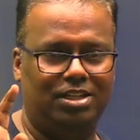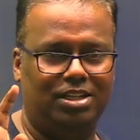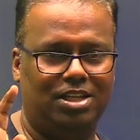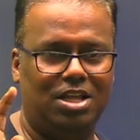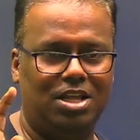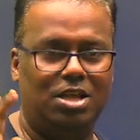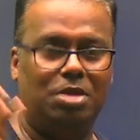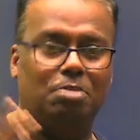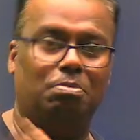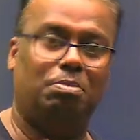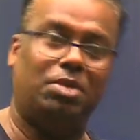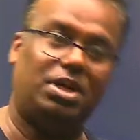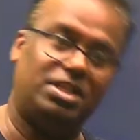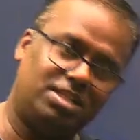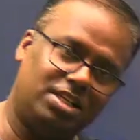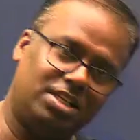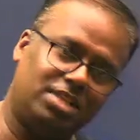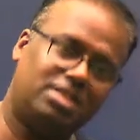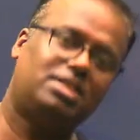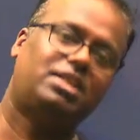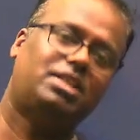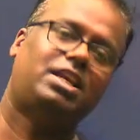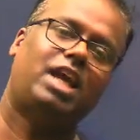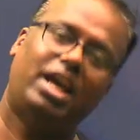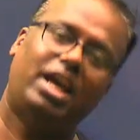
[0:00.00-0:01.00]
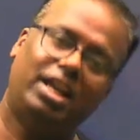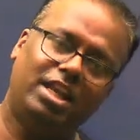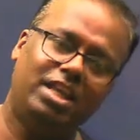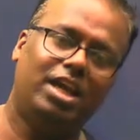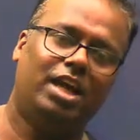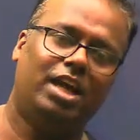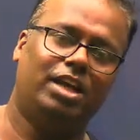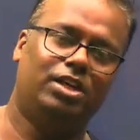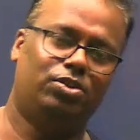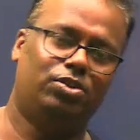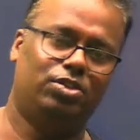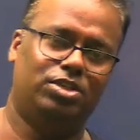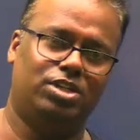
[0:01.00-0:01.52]
Buses carry
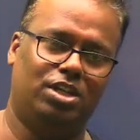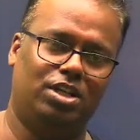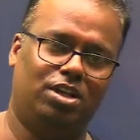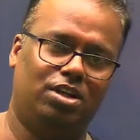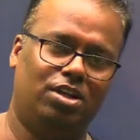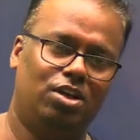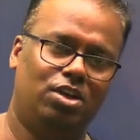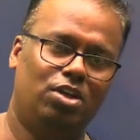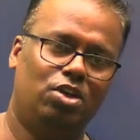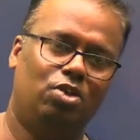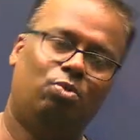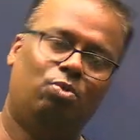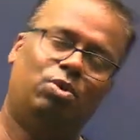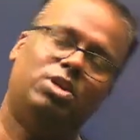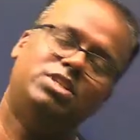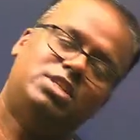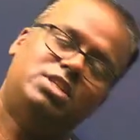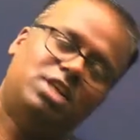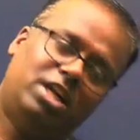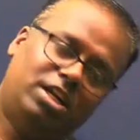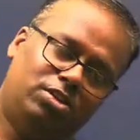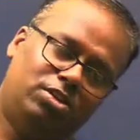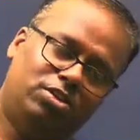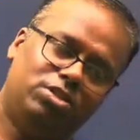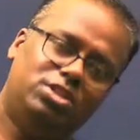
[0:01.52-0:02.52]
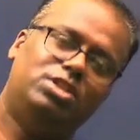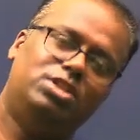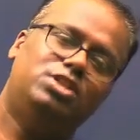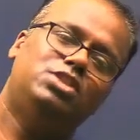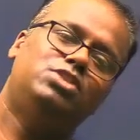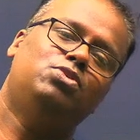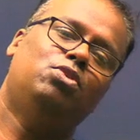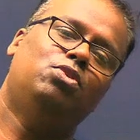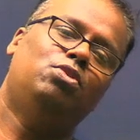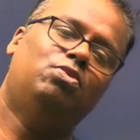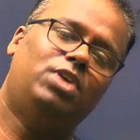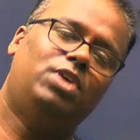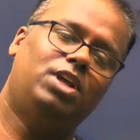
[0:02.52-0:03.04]
hydrogen. Once hydrogen is
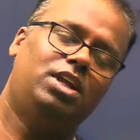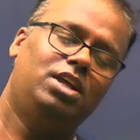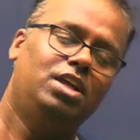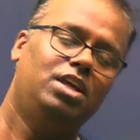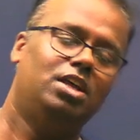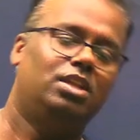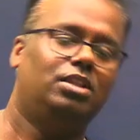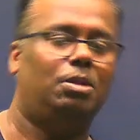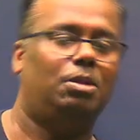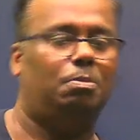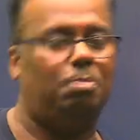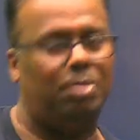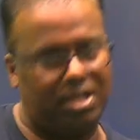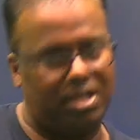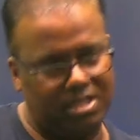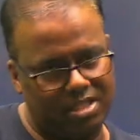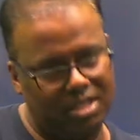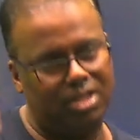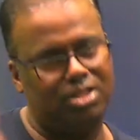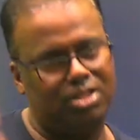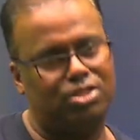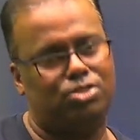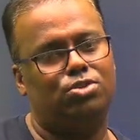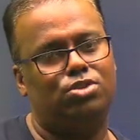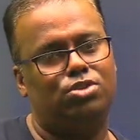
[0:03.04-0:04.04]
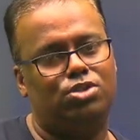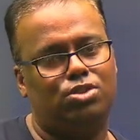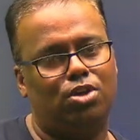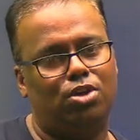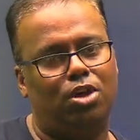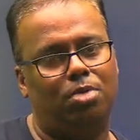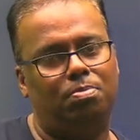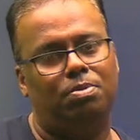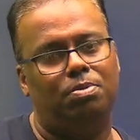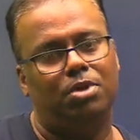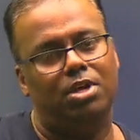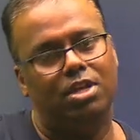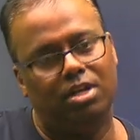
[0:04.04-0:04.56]
over, the bus has to
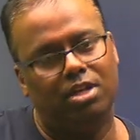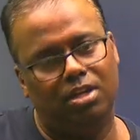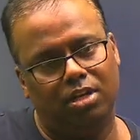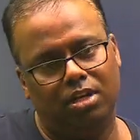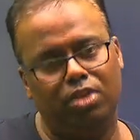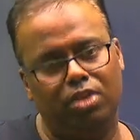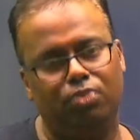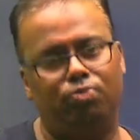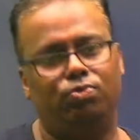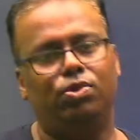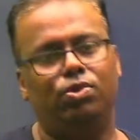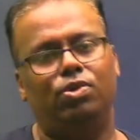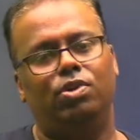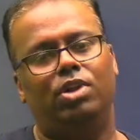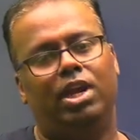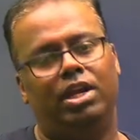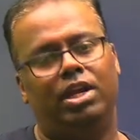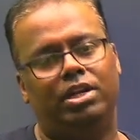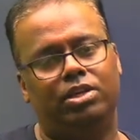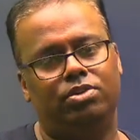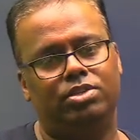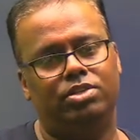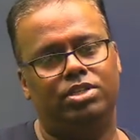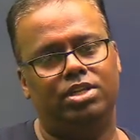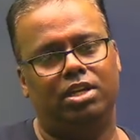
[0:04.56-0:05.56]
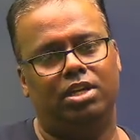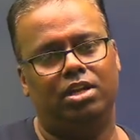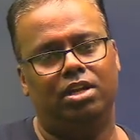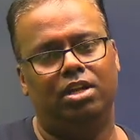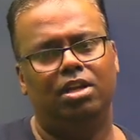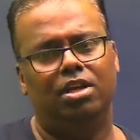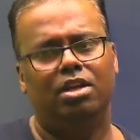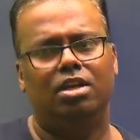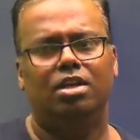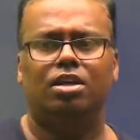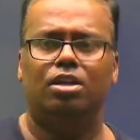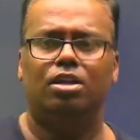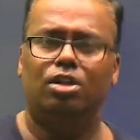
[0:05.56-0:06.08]
stop, refuel hydrogen.
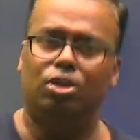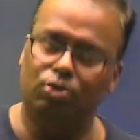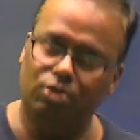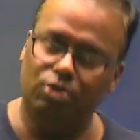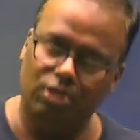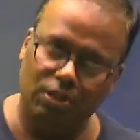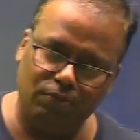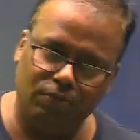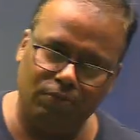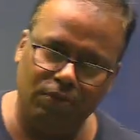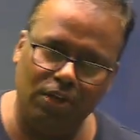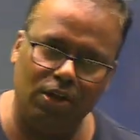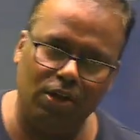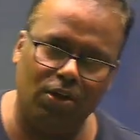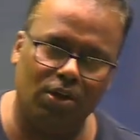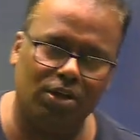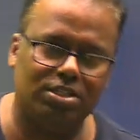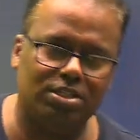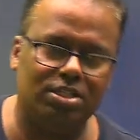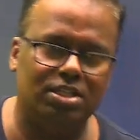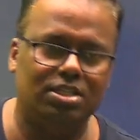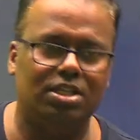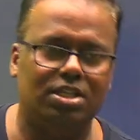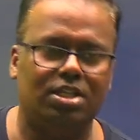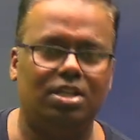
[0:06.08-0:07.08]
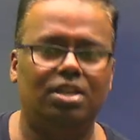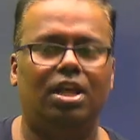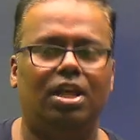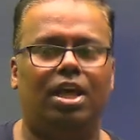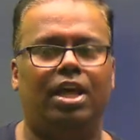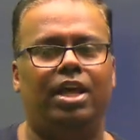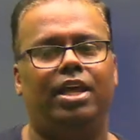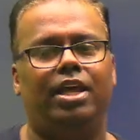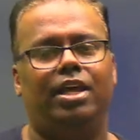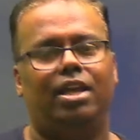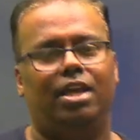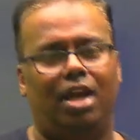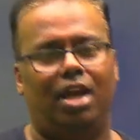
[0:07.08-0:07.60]
Do they fill oxygen?
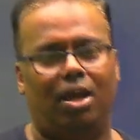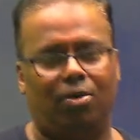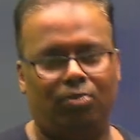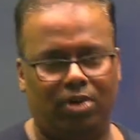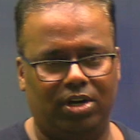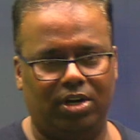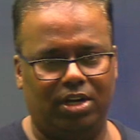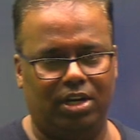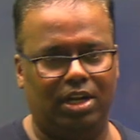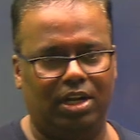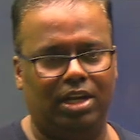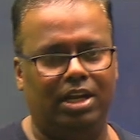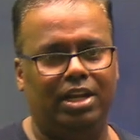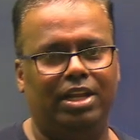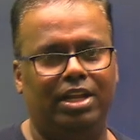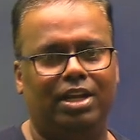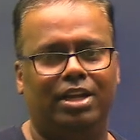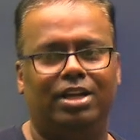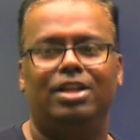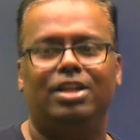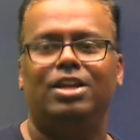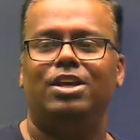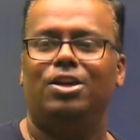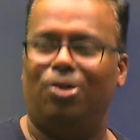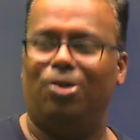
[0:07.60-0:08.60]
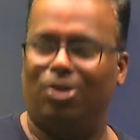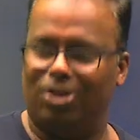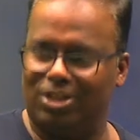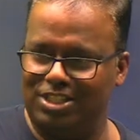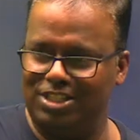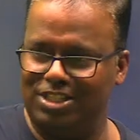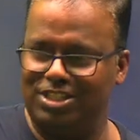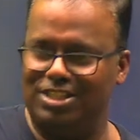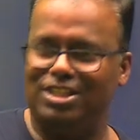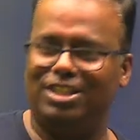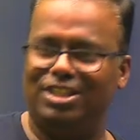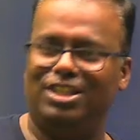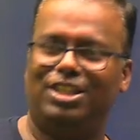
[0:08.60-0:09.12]
What idiot.
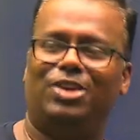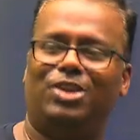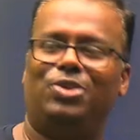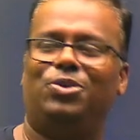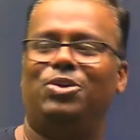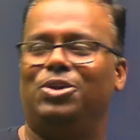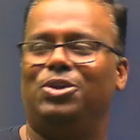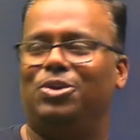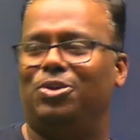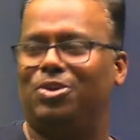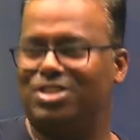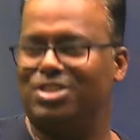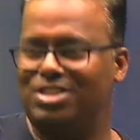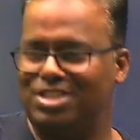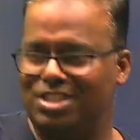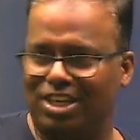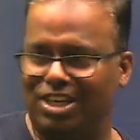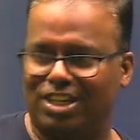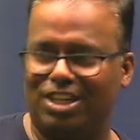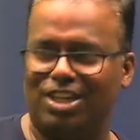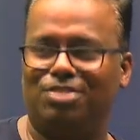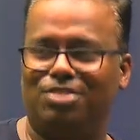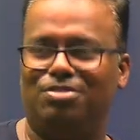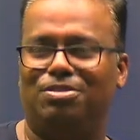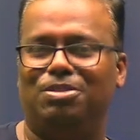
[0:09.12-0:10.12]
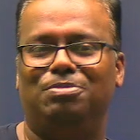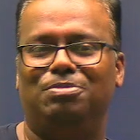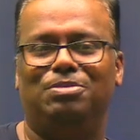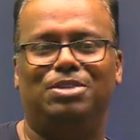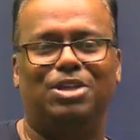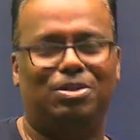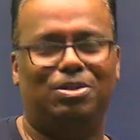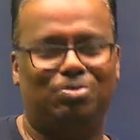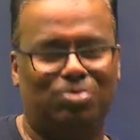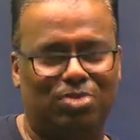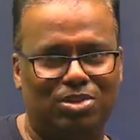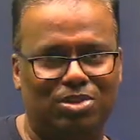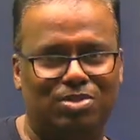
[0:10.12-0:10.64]
Oxygen they're going on sucking from the
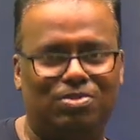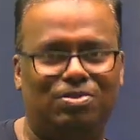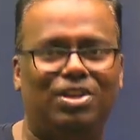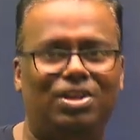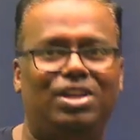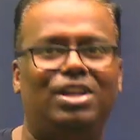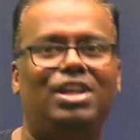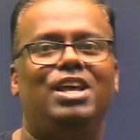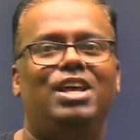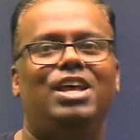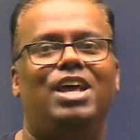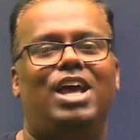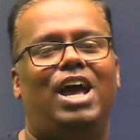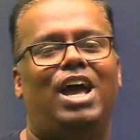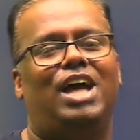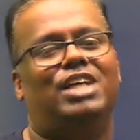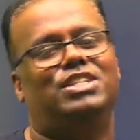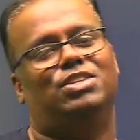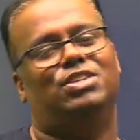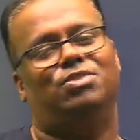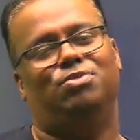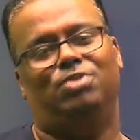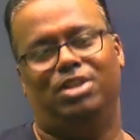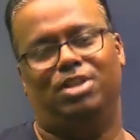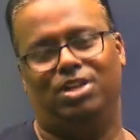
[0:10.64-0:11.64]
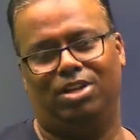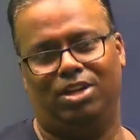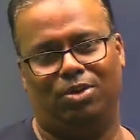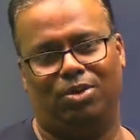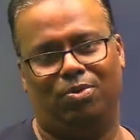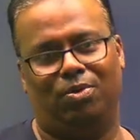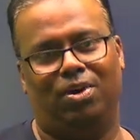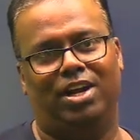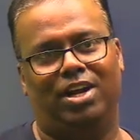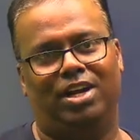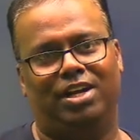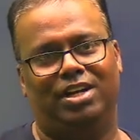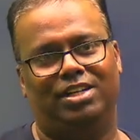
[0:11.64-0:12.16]
atmosphere as and when
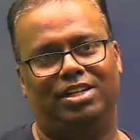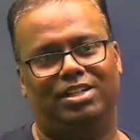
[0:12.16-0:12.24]
required.